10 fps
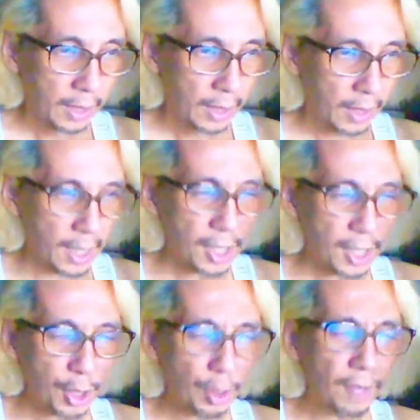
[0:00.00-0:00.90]
they should
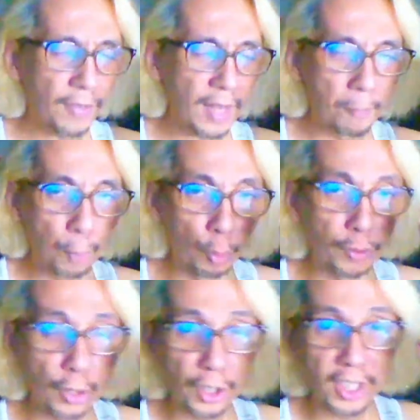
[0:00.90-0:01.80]
have improved
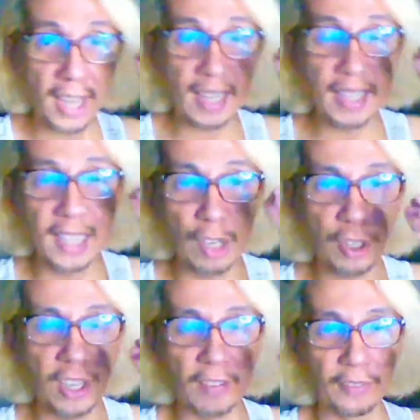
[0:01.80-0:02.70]
on the second gear
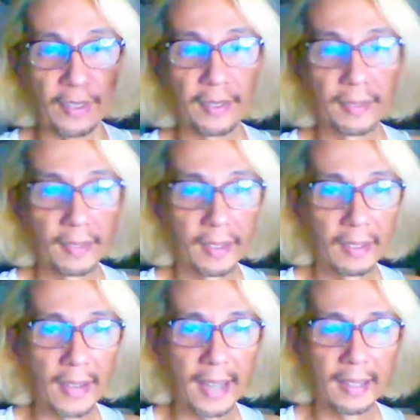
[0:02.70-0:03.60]
shift. Right?